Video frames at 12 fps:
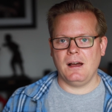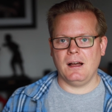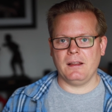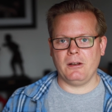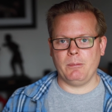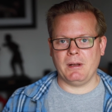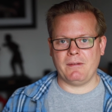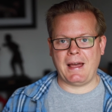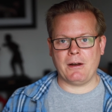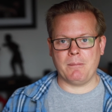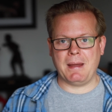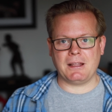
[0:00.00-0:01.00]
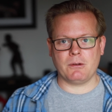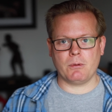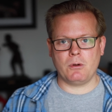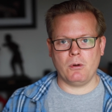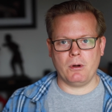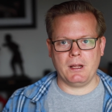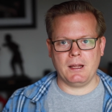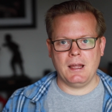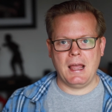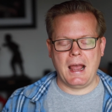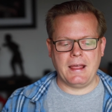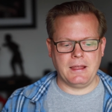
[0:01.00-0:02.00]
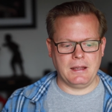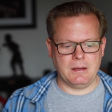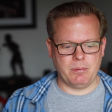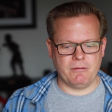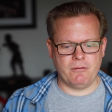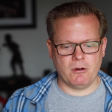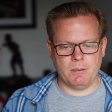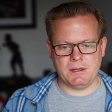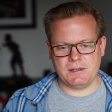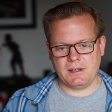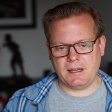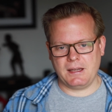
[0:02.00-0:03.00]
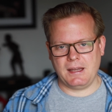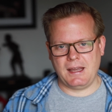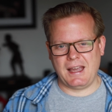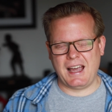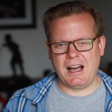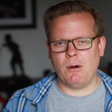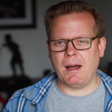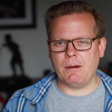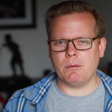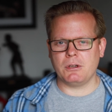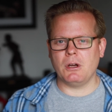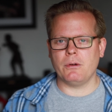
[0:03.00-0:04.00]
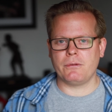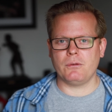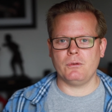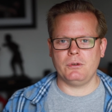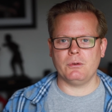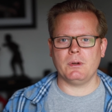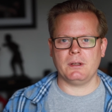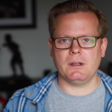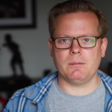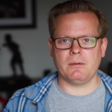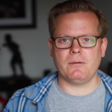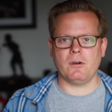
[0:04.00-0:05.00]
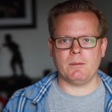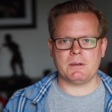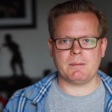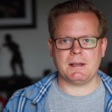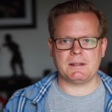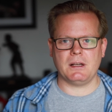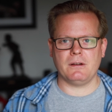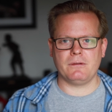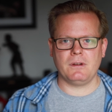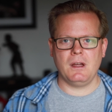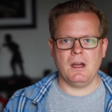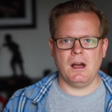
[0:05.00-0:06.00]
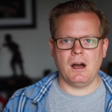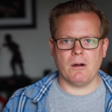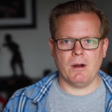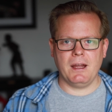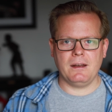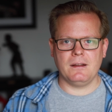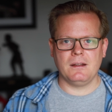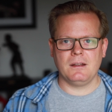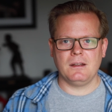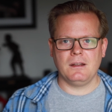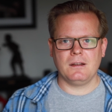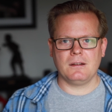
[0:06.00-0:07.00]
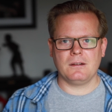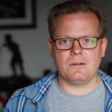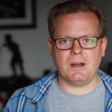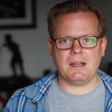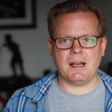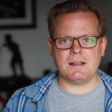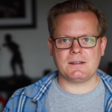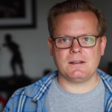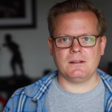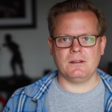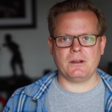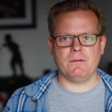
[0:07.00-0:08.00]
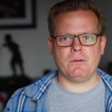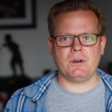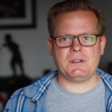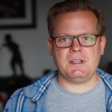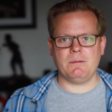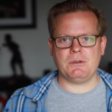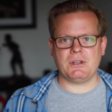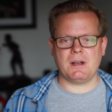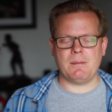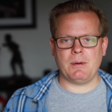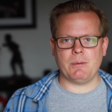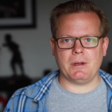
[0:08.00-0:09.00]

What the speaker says: a little bit of how to make the recording, and then the performance, like how I would go through doing the performance myself. All right, great guys. Looking forward to seeing what you come up